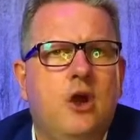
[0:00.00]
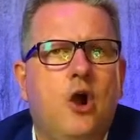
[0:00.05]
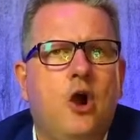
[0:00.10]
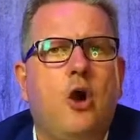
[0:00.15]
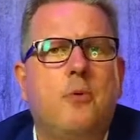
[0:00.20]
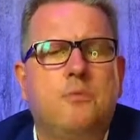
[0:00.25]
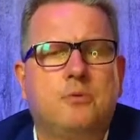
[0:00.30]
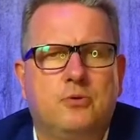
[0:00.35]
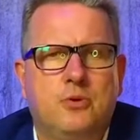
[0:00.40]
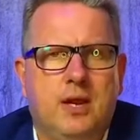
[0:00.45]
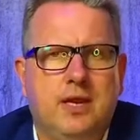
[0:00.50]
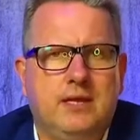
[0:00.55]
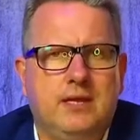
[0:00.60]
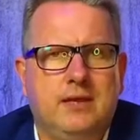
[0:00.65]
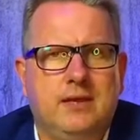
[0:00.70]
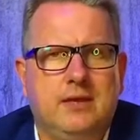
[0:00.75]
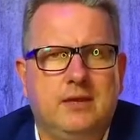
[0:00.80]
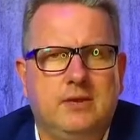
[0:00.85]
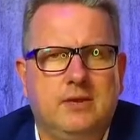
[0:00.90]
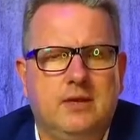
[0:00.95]

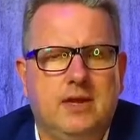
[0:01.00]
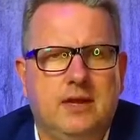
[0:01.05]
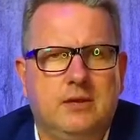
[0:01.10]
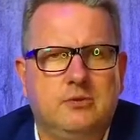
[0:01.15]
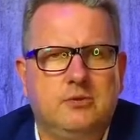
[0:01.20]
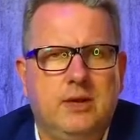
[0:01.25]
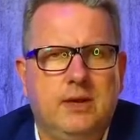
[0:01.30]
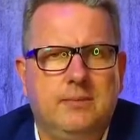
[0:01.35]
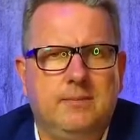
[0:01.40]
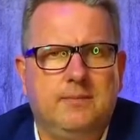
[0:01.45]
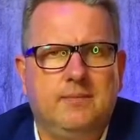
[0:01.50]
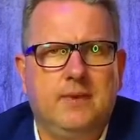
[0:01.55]
operating in the country.